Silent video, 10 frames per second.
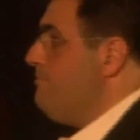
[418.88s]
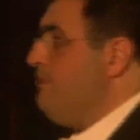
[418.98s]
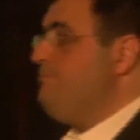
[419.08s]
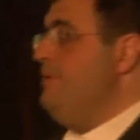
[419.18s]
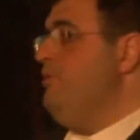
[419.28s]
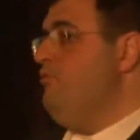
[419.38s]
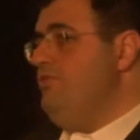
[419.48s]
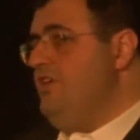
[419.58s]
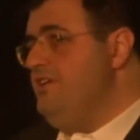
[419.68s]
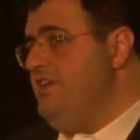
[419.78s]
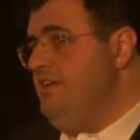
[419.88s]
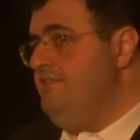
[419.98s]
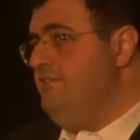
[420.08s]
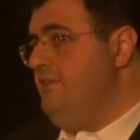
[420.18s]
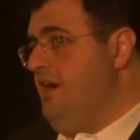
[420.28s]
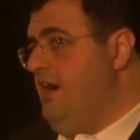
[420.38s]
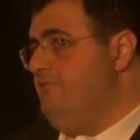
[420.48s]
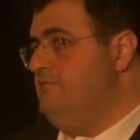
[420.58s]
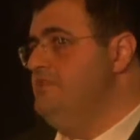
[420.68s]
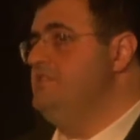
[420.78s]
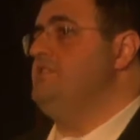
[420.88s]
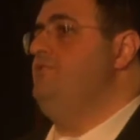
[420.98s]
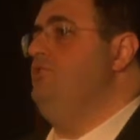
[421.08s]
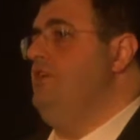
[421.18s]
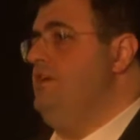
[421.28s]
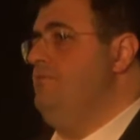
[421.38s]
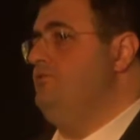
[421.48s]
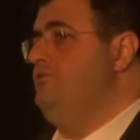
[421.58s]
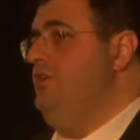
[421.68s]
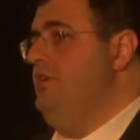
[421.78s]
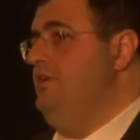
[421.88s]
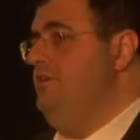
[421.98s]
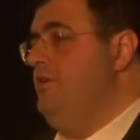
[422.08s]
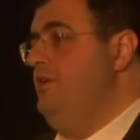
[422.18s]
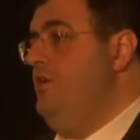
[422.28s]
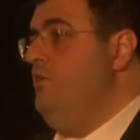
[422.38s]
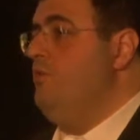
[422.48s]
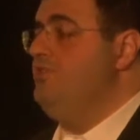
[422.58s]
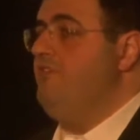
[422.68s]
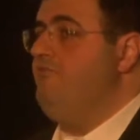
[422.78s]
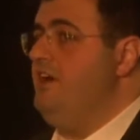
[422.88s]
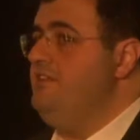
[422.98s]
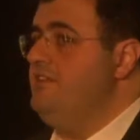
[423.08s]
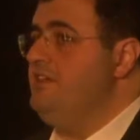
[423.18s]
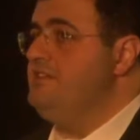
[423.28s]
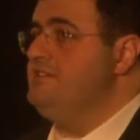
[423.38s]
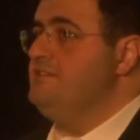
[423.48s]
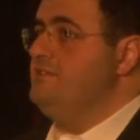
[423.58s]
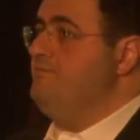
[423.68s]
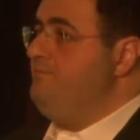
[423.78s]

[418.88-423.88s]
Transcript: But people, when they read Harvard Business Review in Arabic today, what they find is